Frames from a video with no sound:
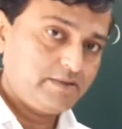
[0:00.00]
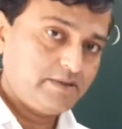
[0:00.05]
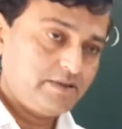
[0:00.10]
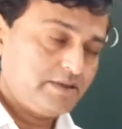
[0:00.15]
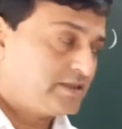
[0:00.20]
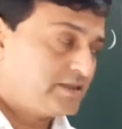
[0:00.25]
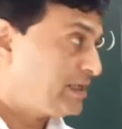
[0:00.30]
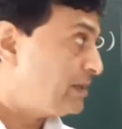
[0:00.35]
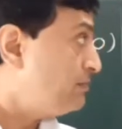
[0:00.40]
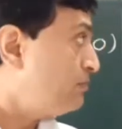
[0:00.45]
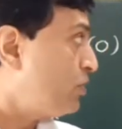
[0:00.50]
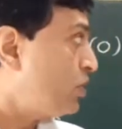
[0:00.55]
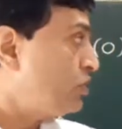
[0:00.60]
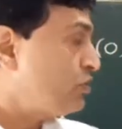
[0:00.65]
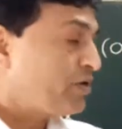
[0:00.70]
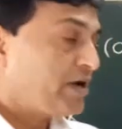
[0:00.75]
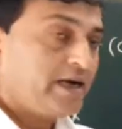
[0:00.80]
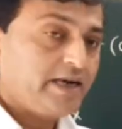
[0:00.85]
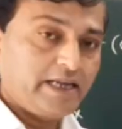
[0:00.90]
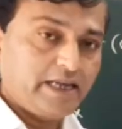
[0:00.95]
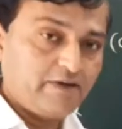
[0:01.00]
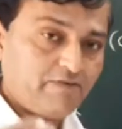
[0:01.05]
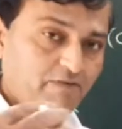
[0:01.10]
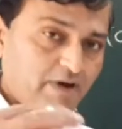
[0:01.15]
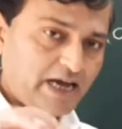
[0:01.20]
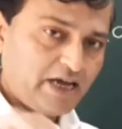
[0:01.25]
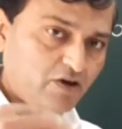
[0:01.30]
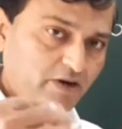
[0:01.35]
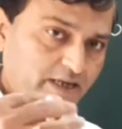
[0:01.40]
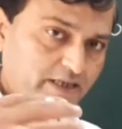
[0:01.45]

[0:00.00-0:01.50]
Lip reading: Symbol you can take y or